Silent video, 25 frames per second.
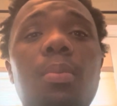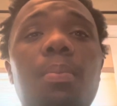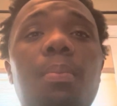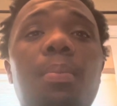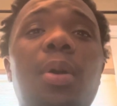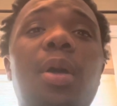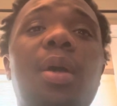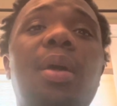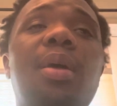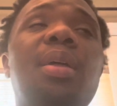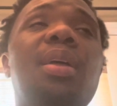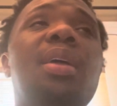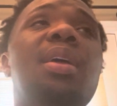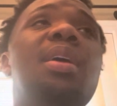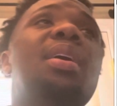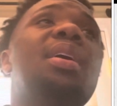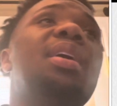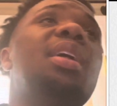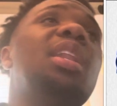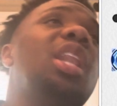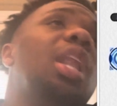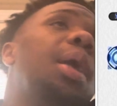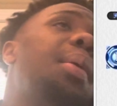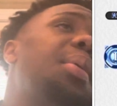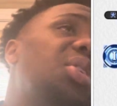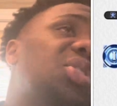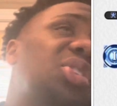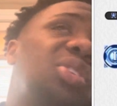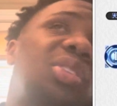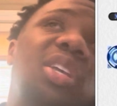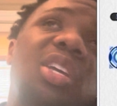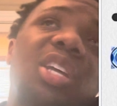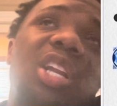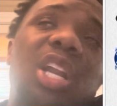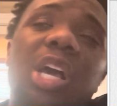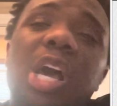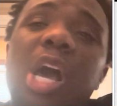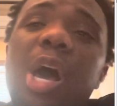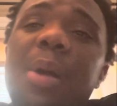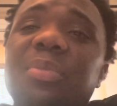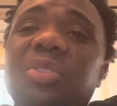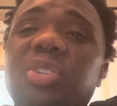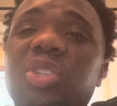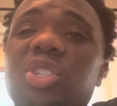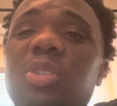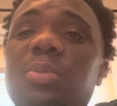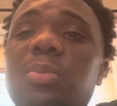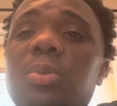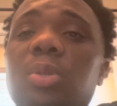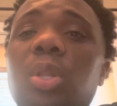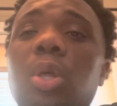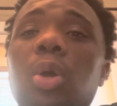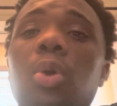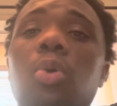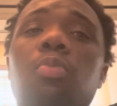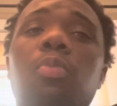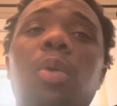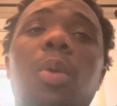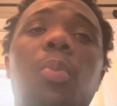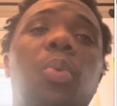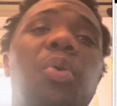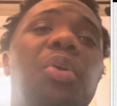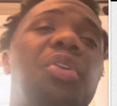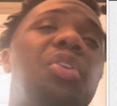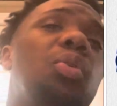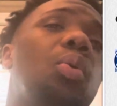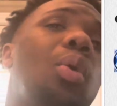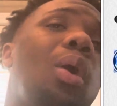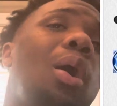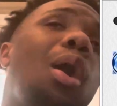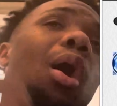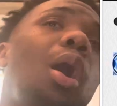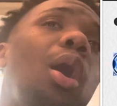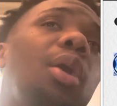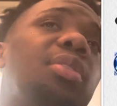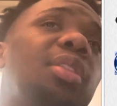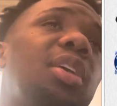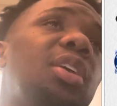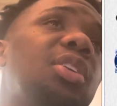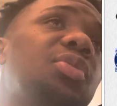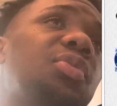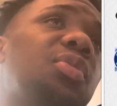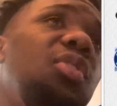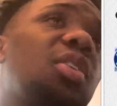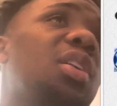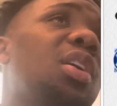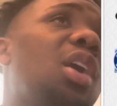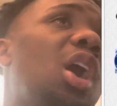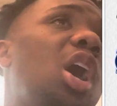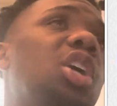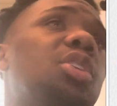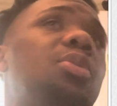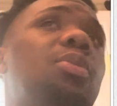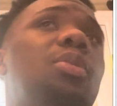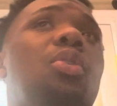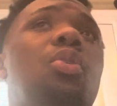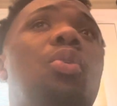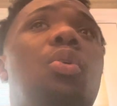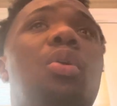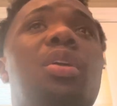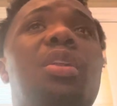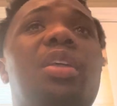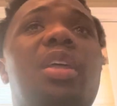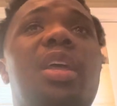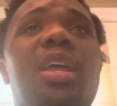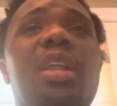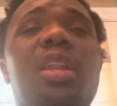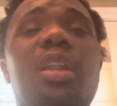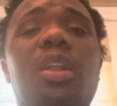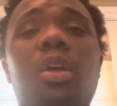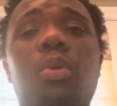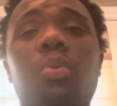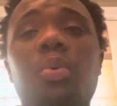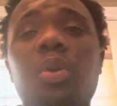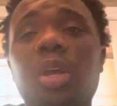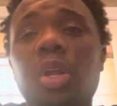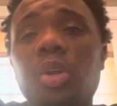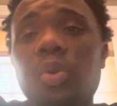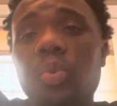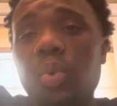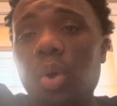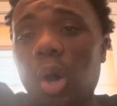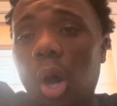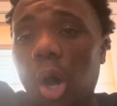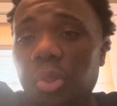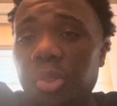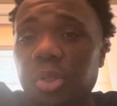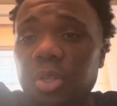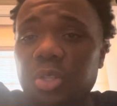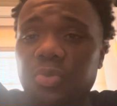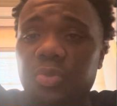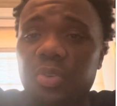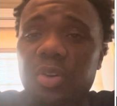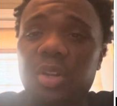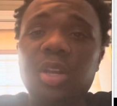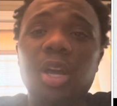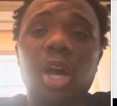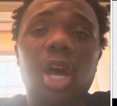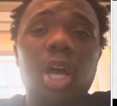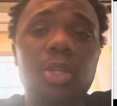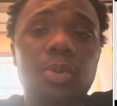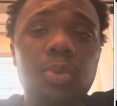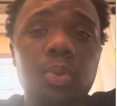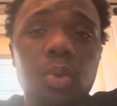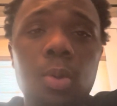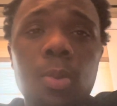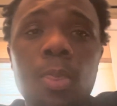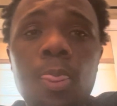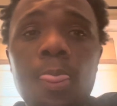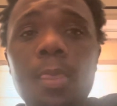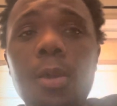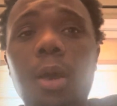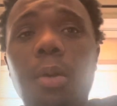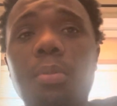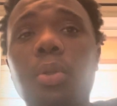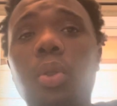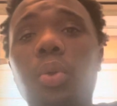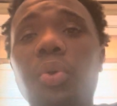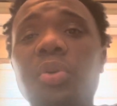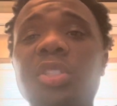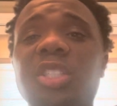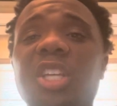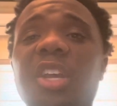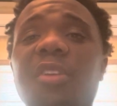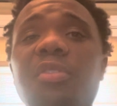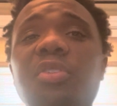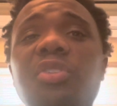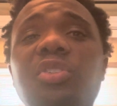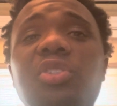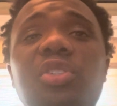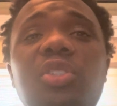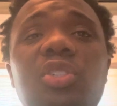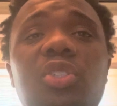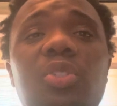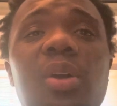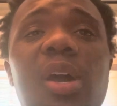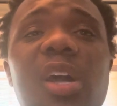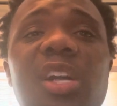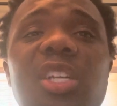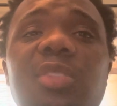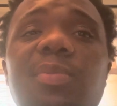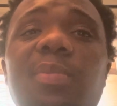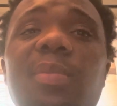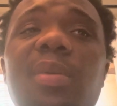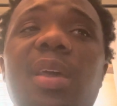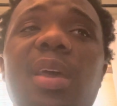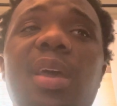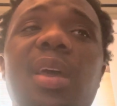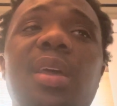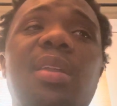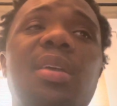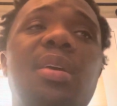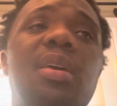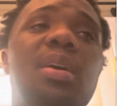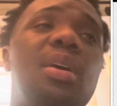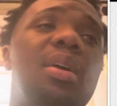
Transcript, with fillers: But let me know what you think in the comment section below. Remember, we do all things for the gospel, and, and we're gonna do all things for the gospel of the Lord and Savior Jesus Christ, man.